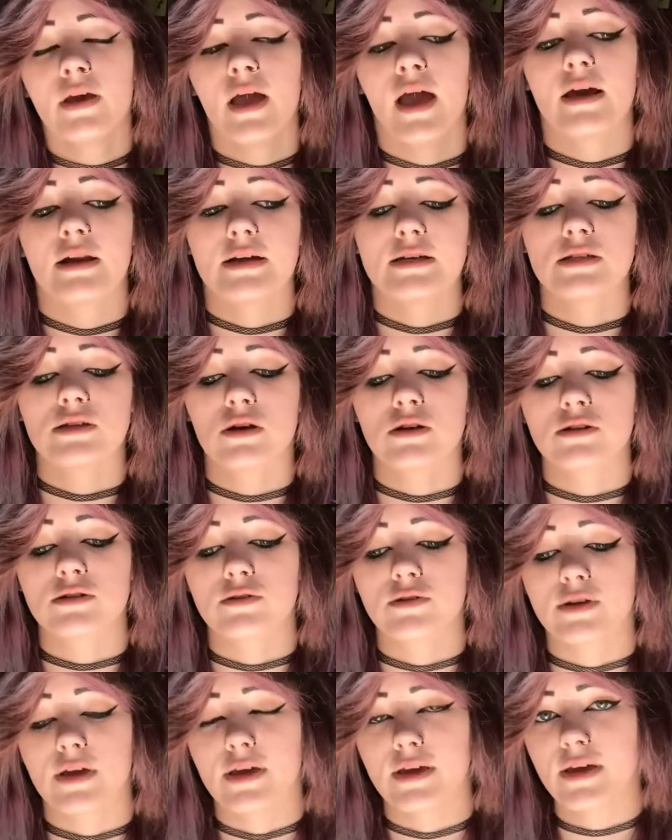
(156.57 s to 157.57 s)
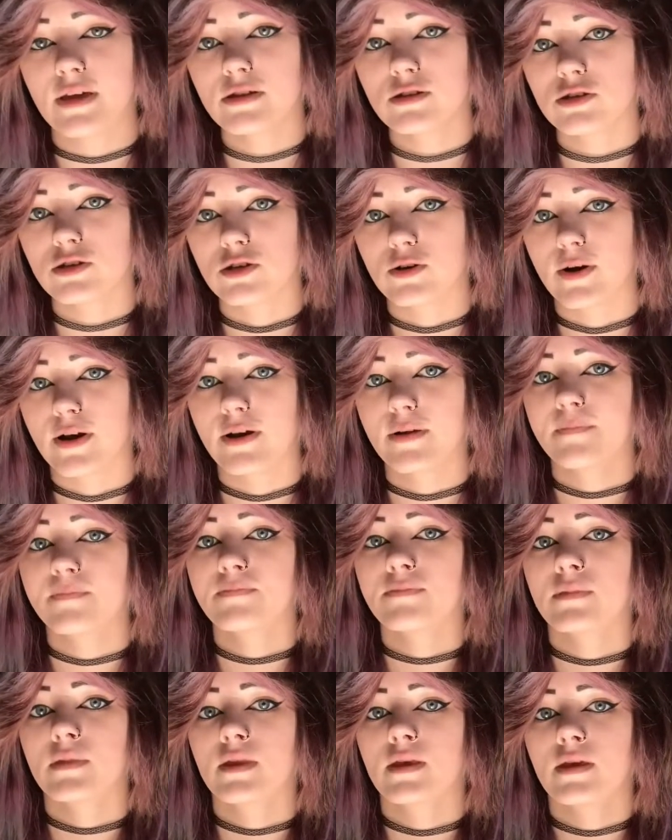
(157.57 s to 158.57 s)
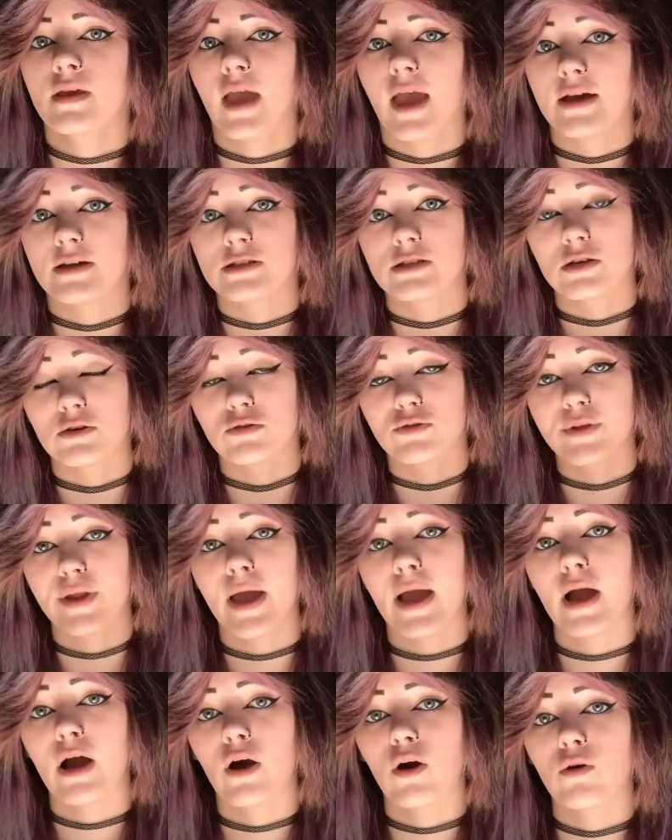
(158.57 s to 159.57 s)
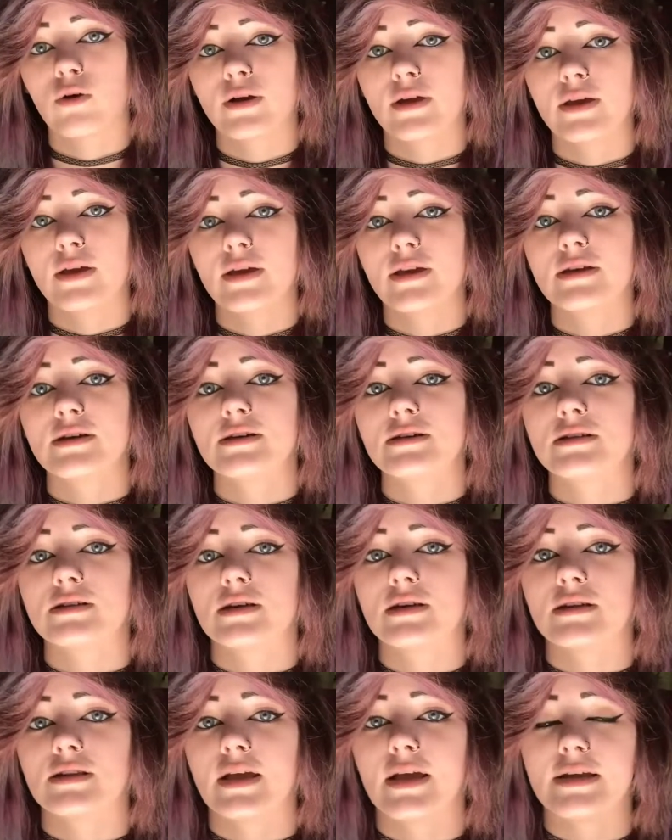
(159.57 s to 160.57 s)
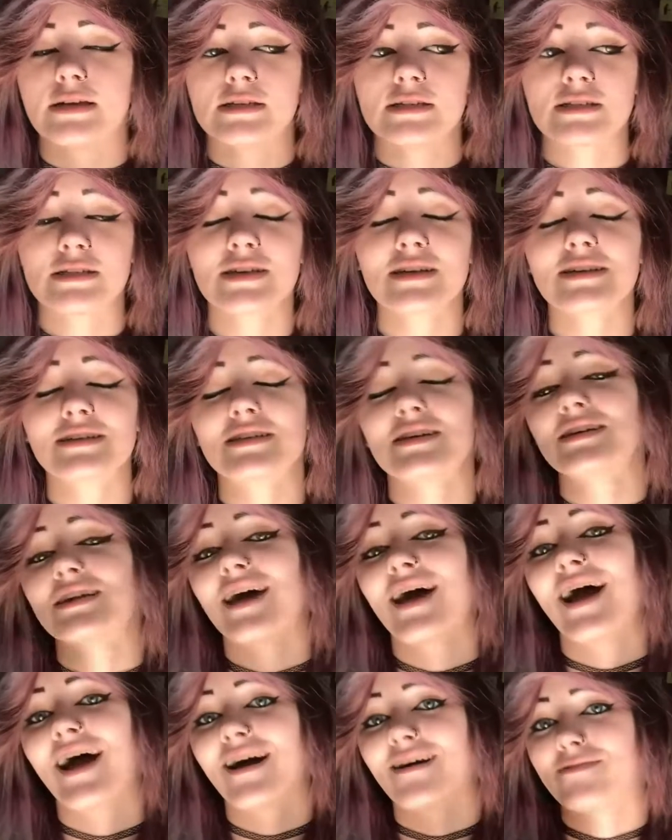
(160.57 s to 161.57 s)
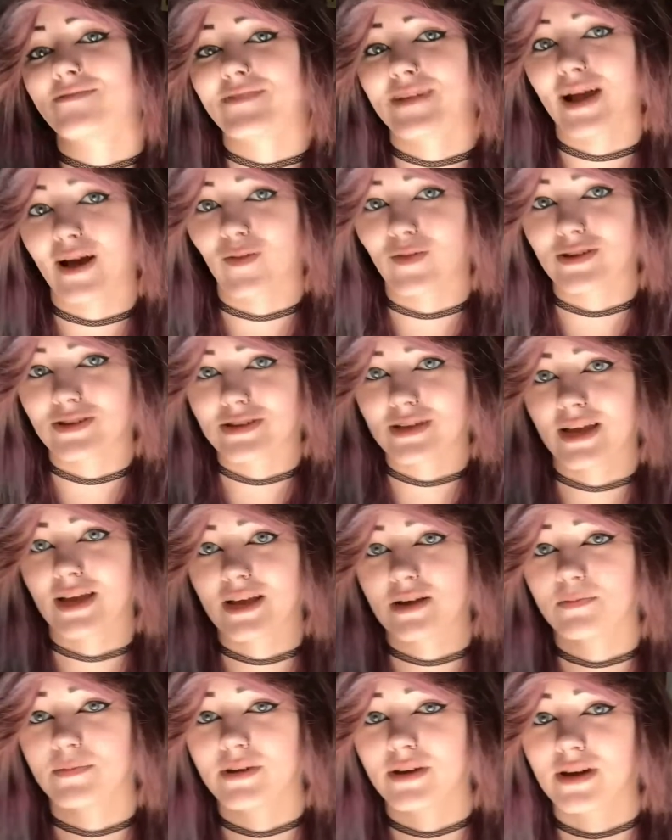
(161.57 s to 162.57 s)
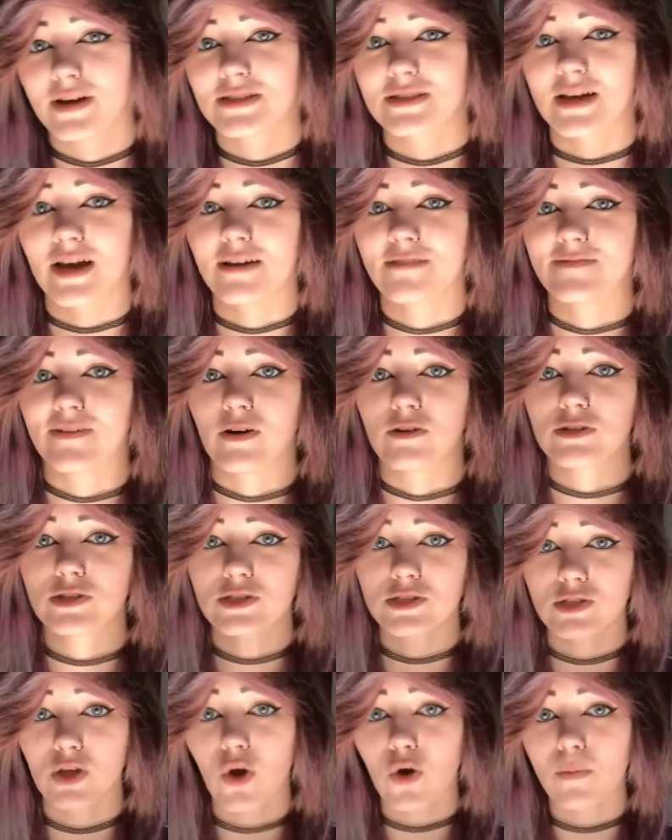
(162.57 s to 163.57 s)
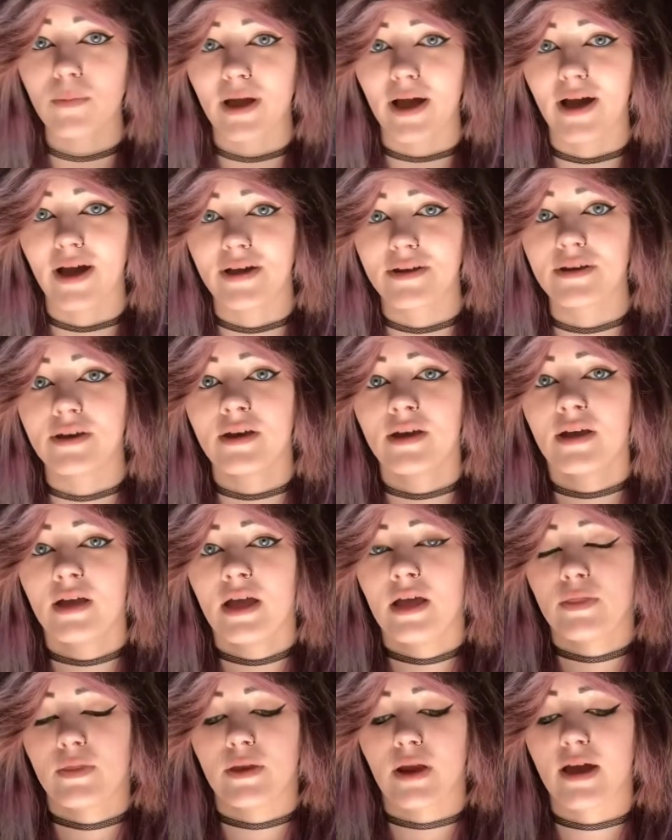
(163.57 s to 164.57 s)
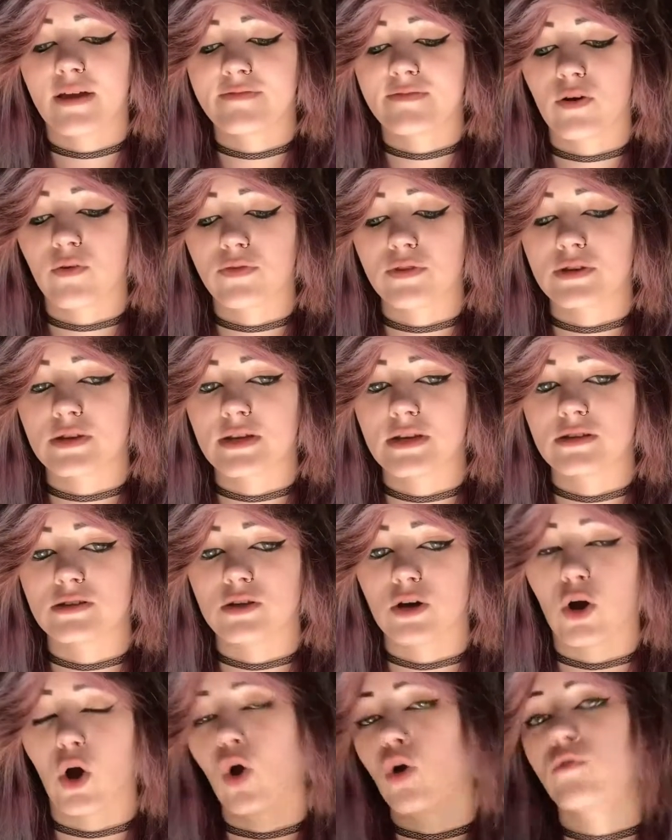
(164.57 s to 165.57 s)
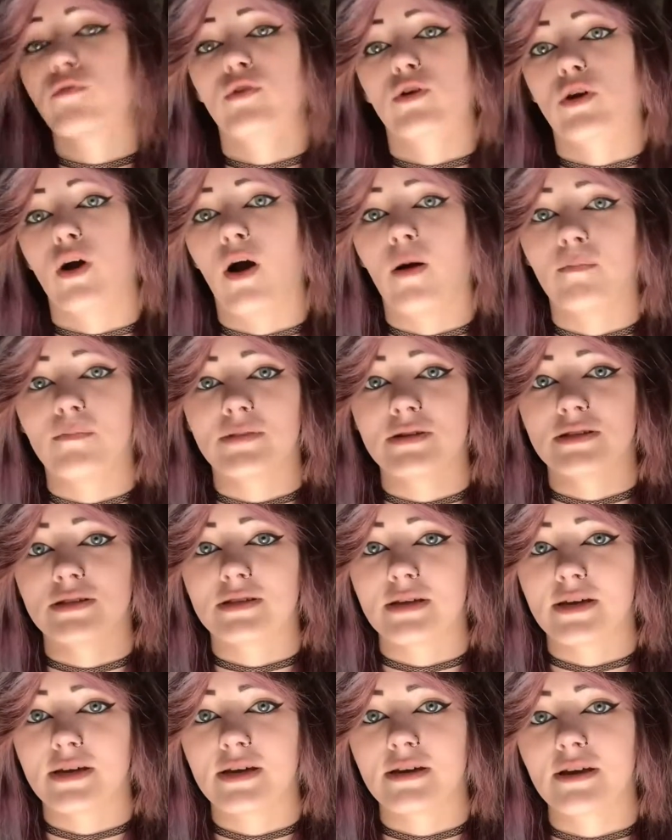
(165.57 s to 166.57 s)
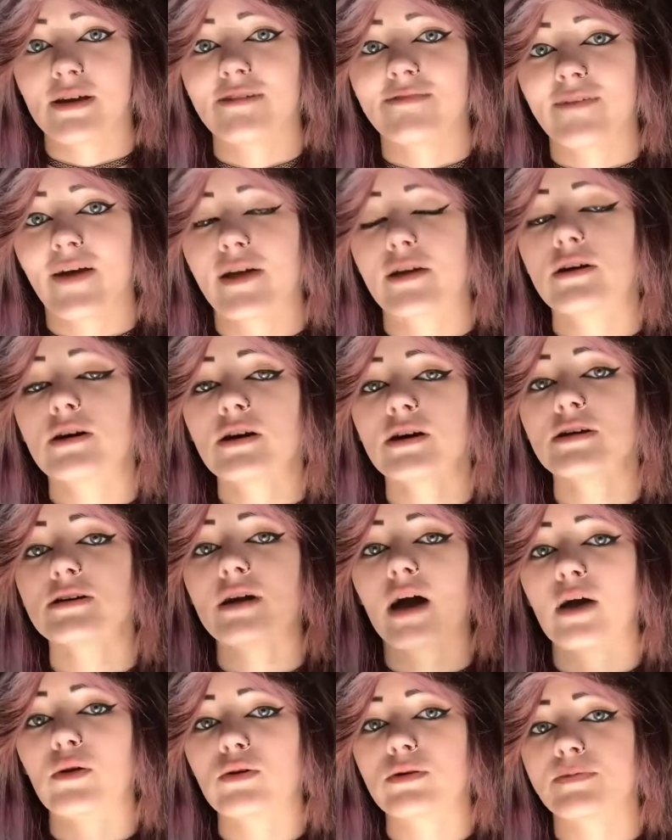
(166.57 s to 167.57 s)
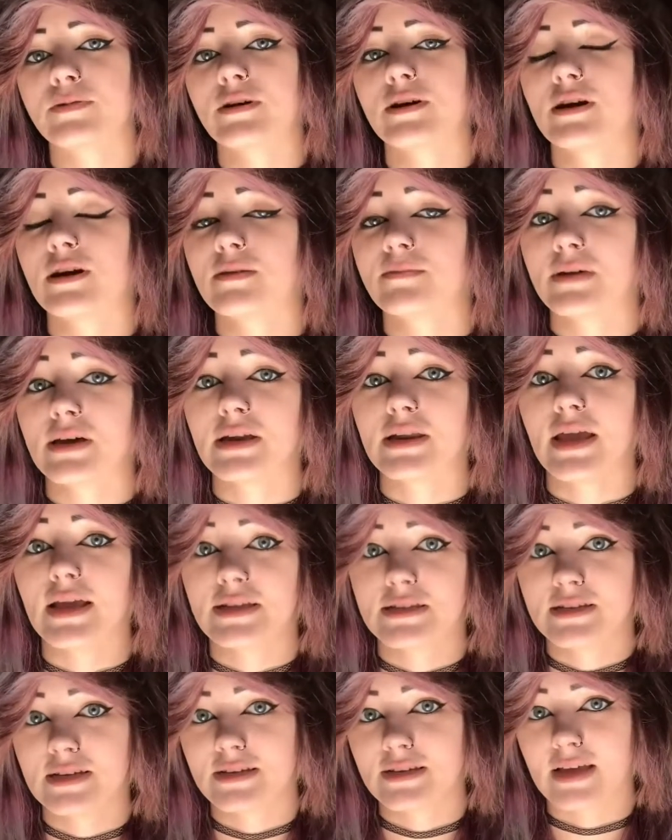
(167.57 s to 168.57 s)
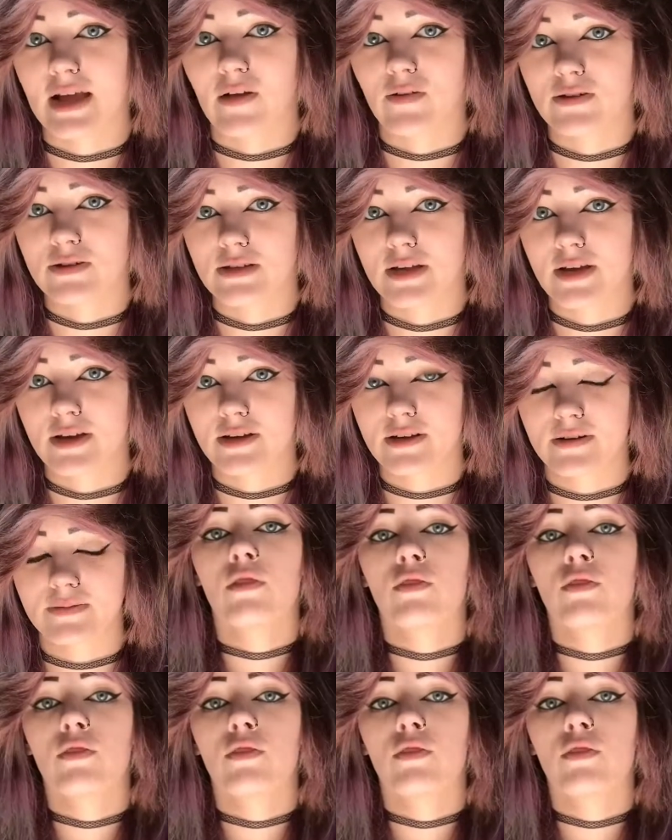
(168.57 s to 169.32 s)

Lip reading: And I started looking into it, and so now he is in a 6.5-gallon tank because I felt so bad that I felt the need to overcompensate, and if I could, I would put him in a 10-gallon tank.